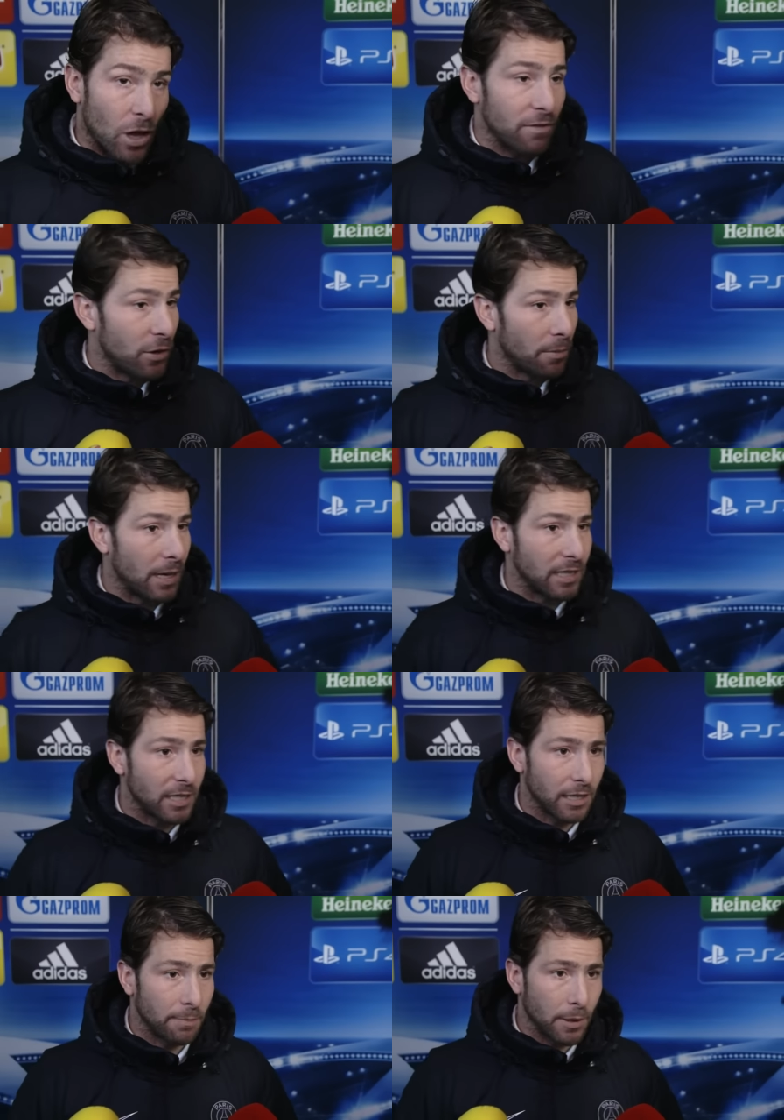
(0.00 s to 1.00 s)
Very much.
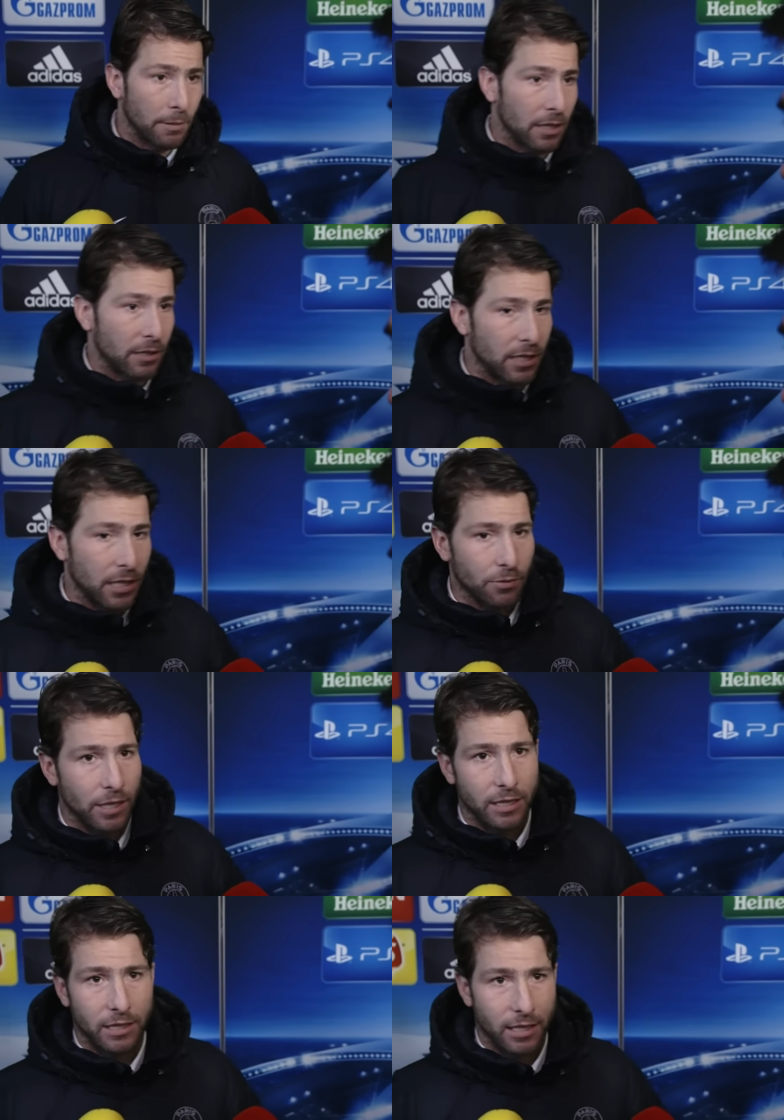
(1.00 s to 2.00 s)
The public did a
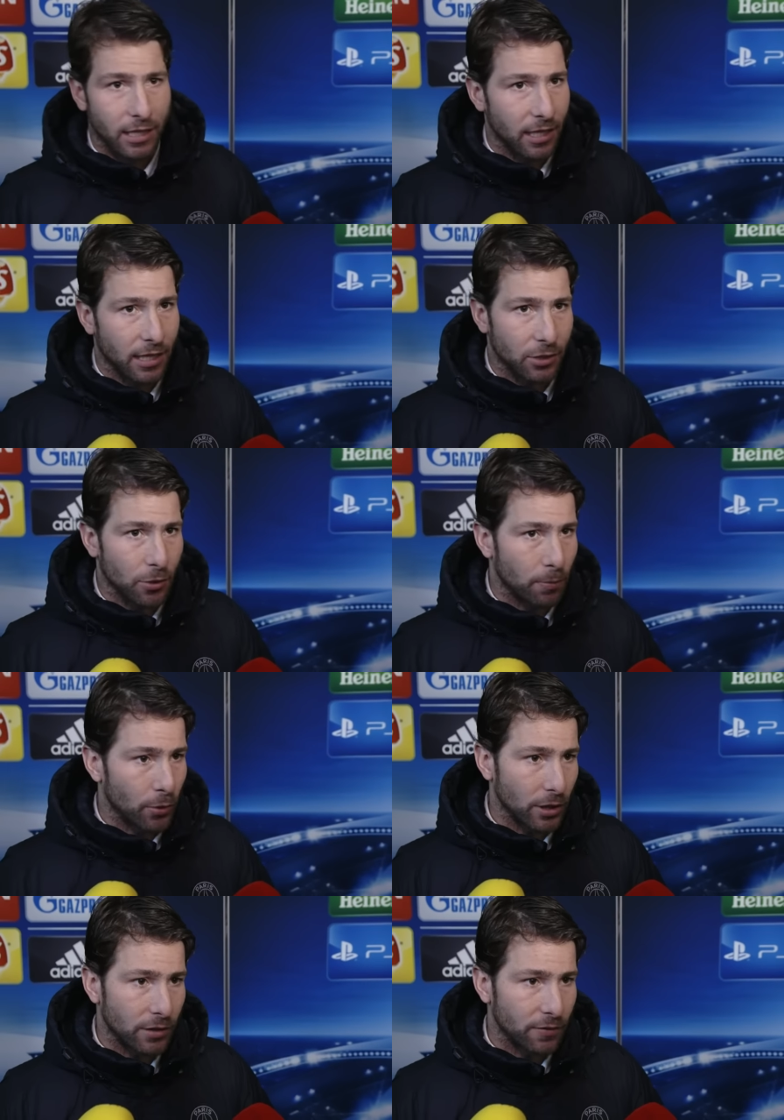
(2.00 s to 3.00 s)
great uh,
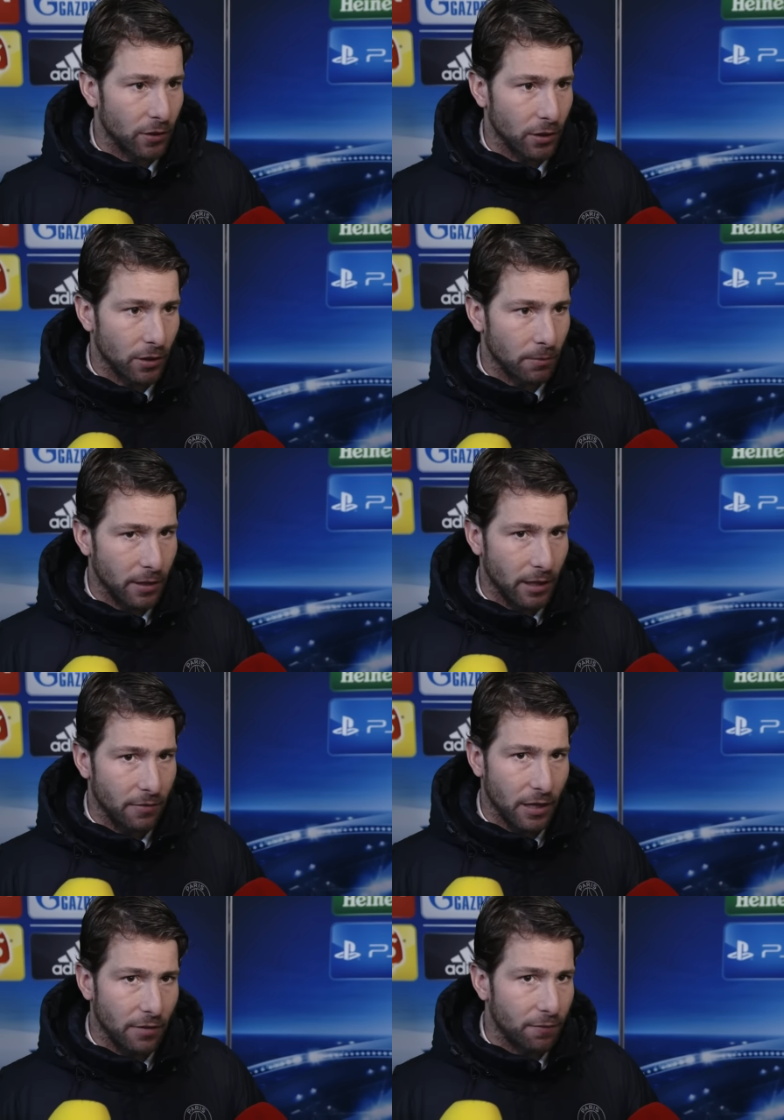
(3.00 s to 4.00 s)
support. For me.
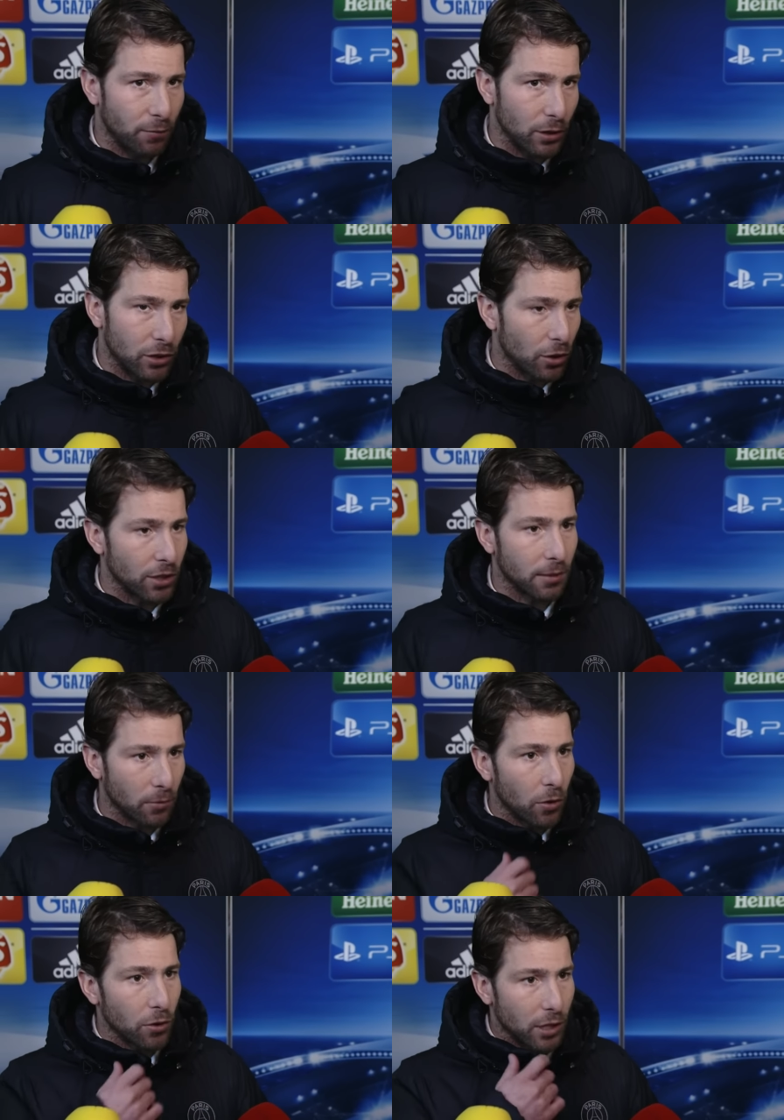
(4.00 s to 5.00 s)
Even if we scored
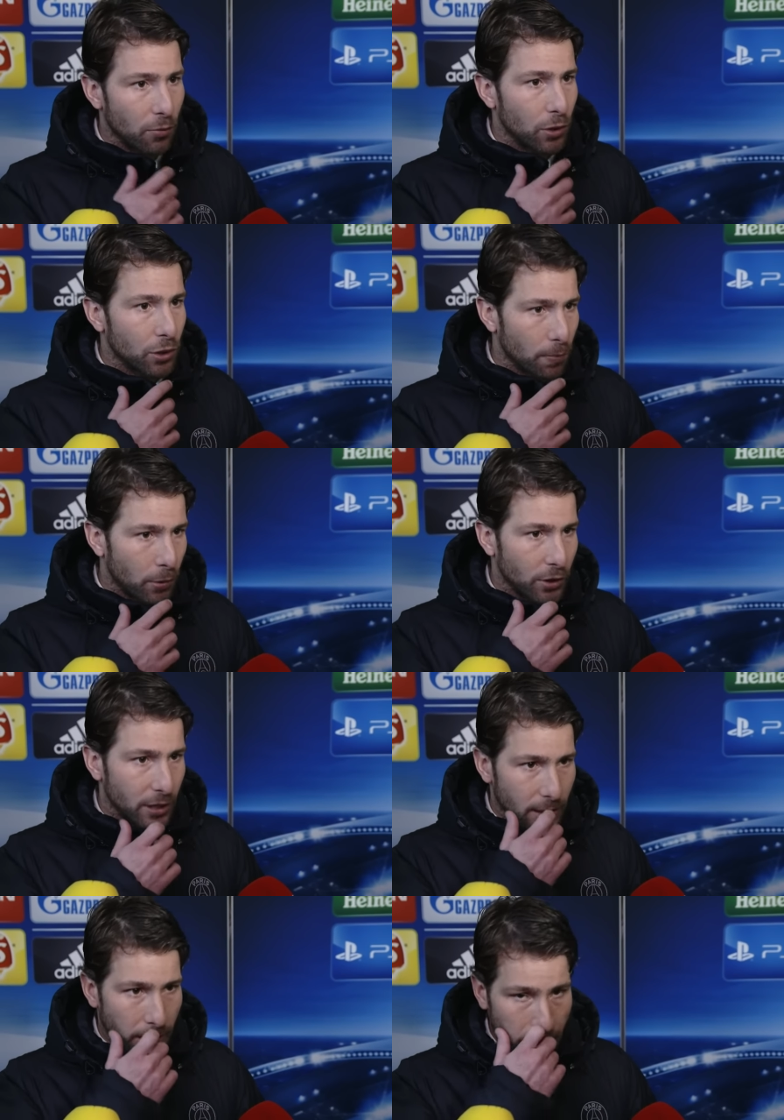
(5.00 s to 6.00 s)
some goals, they were
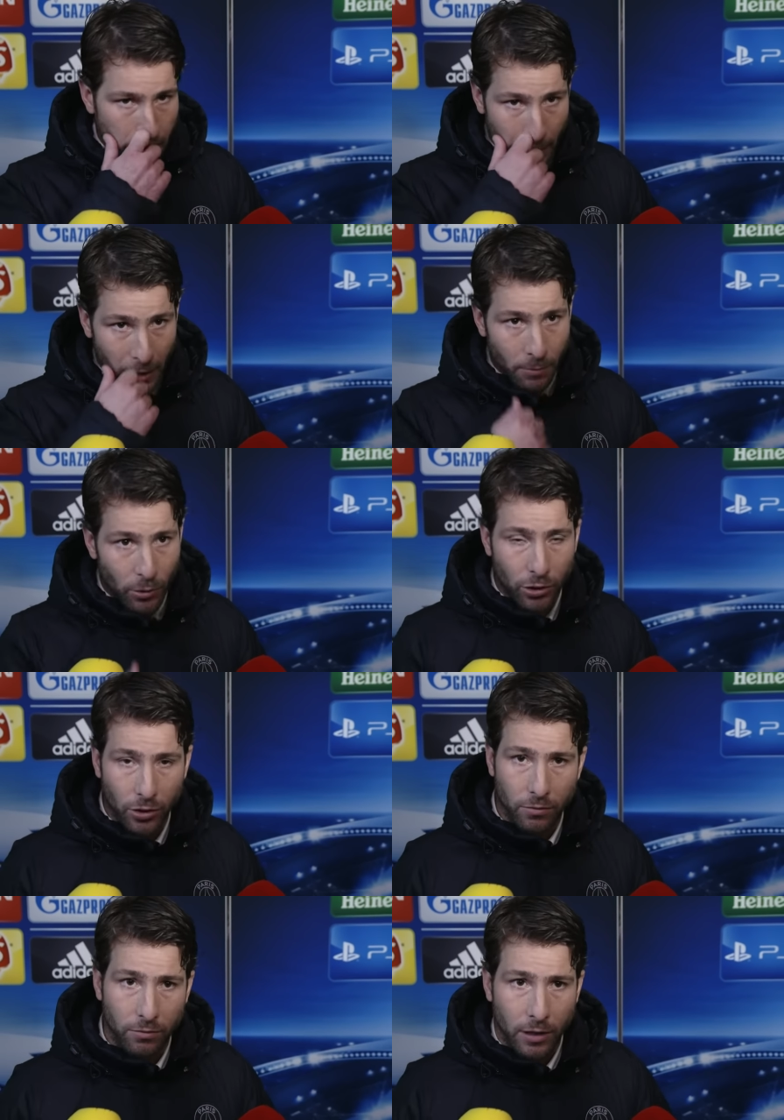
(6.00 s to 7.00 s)
supporting uh, Malmo.
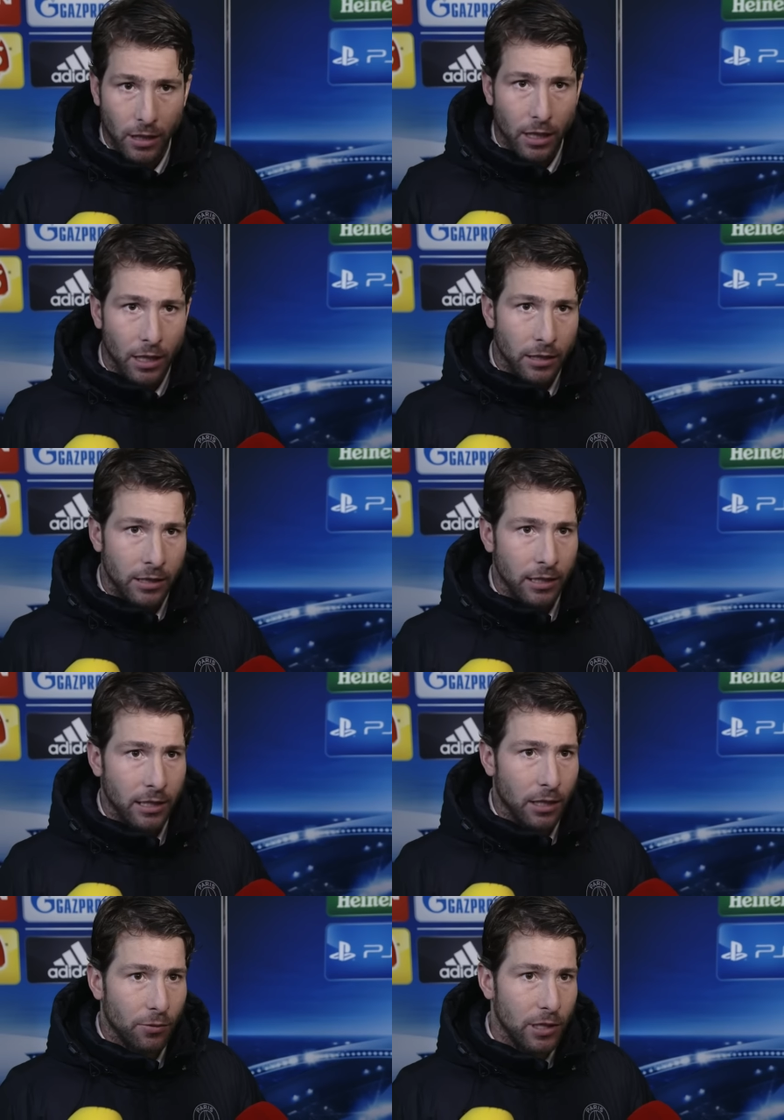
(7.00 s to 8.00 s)
So they
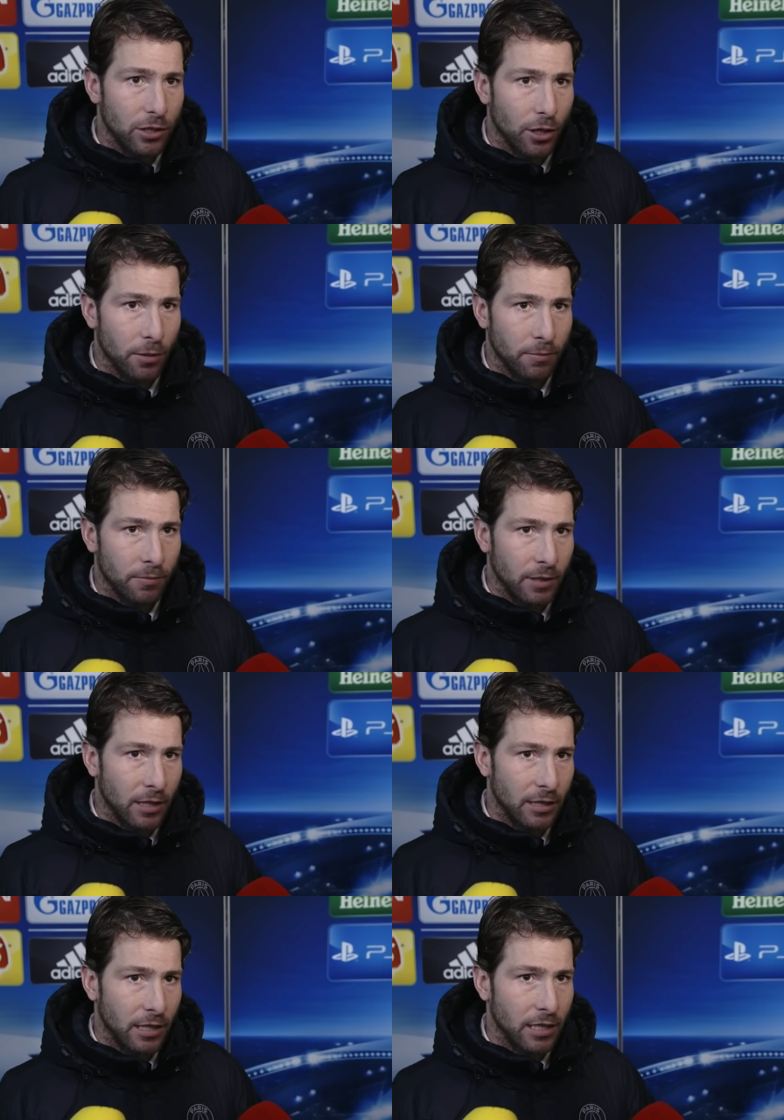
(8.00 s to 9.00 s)
did a great job.
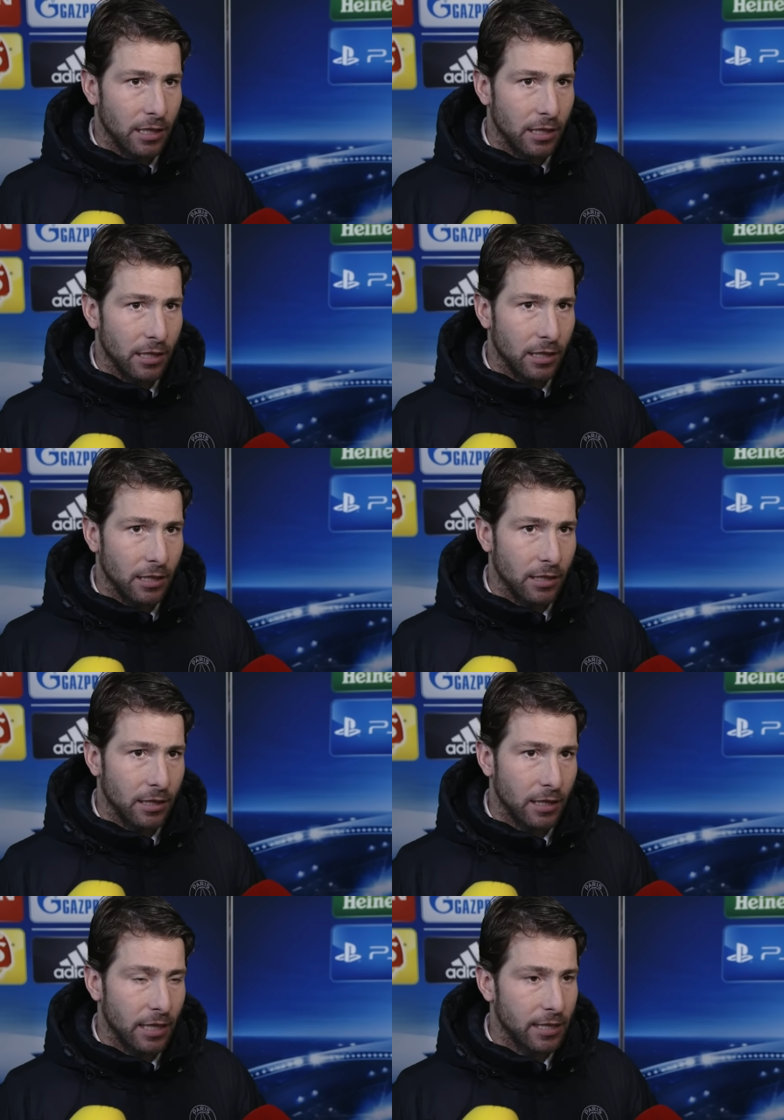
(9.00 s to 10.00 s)
They did a,
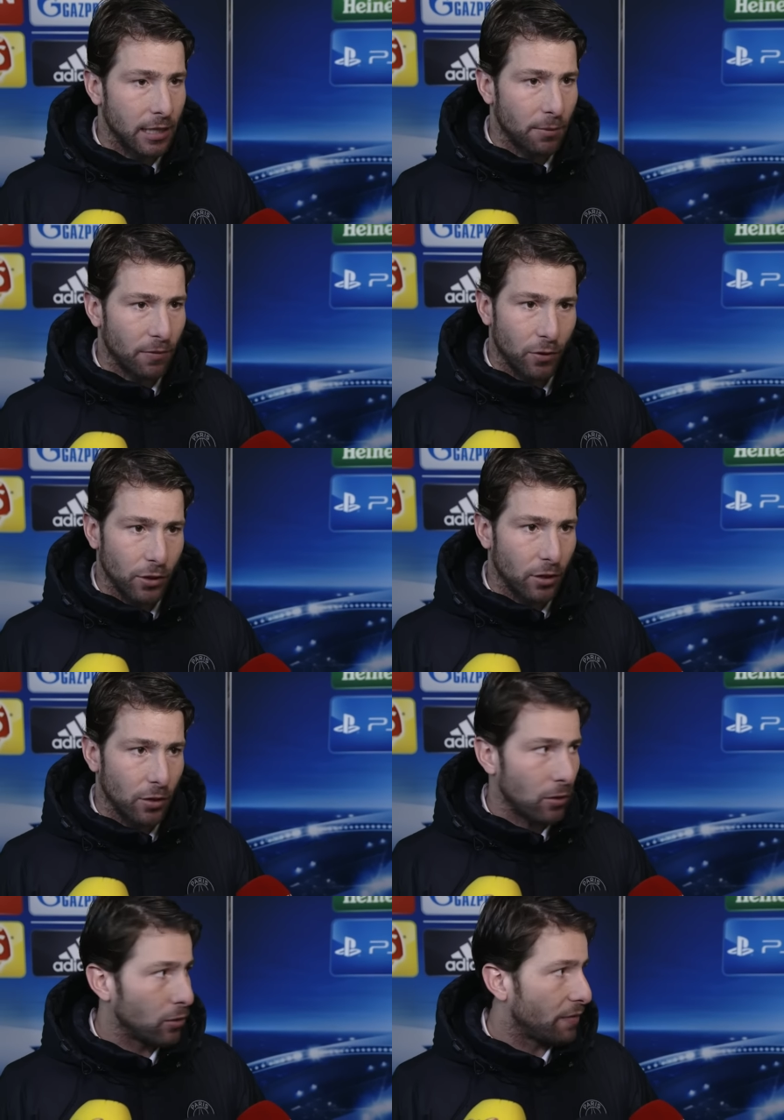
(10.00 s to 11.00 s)
uh, an example for the,
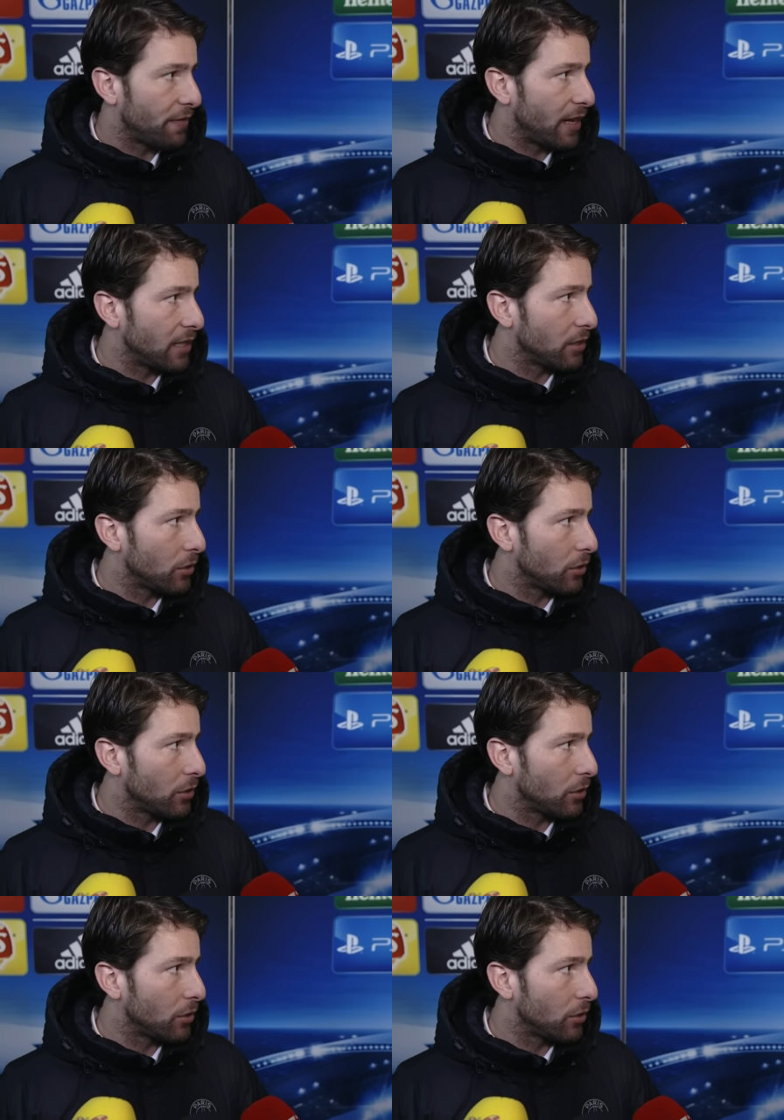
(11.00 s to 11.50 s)
all the fans.